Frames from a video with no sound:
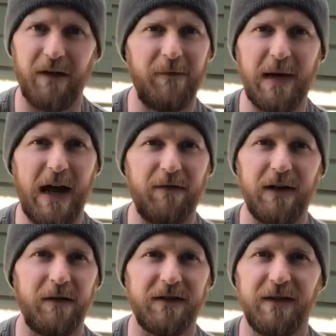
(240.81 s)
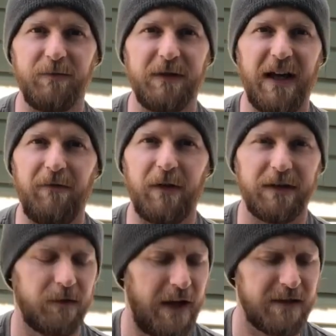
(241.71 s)
I've been having irritation with that for like
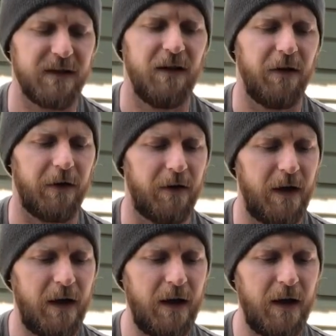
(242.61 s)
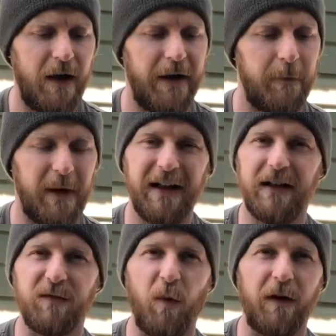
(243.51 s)
the last year, and it
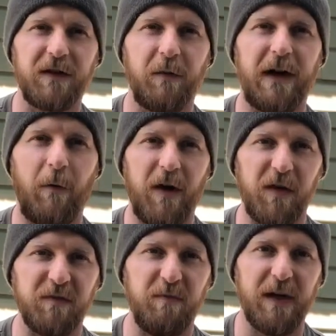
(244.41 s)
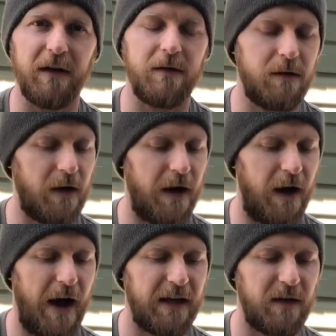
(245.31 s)
gets worse when I wear those big
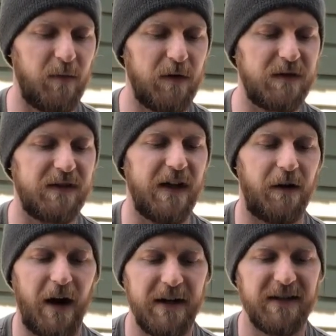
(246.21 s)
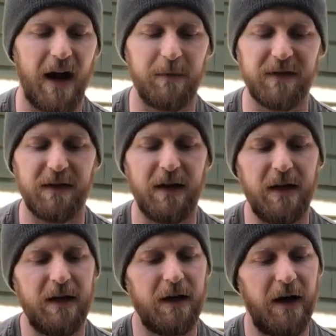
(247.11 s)
hiking boots that are high tops.
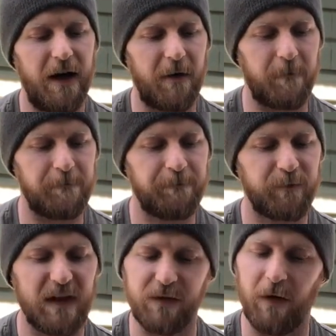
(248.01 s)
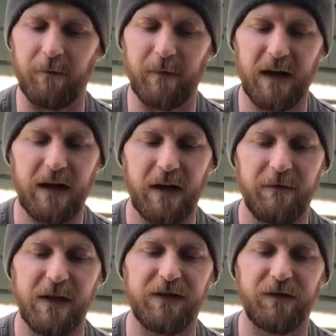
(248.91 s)
So I'm going to give
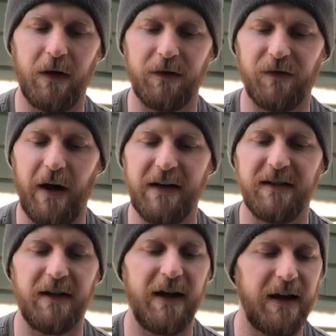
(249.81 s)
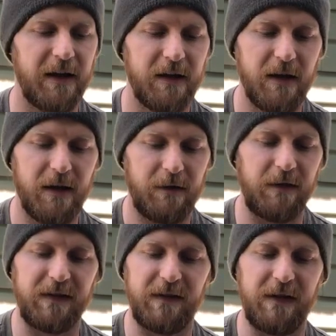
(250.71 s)
these a try today.
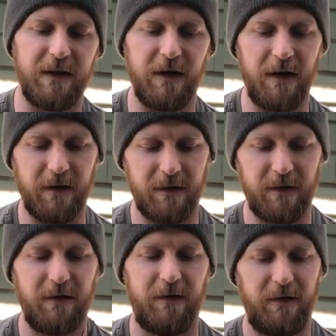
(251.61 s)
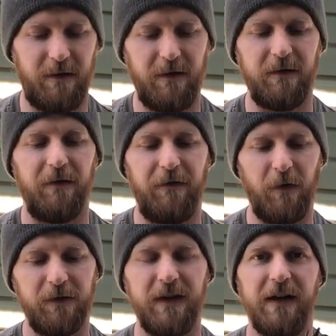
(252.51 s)
Let's see the
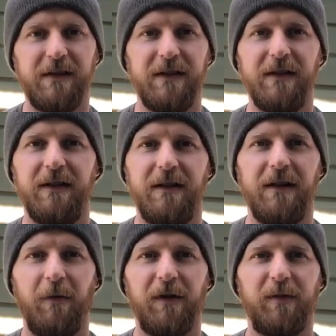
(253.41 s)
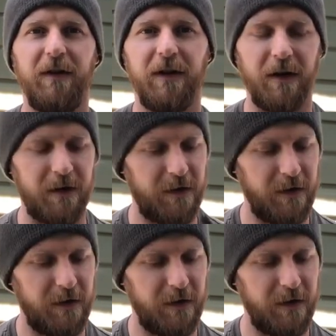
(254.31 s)
fold test. That works pretty good.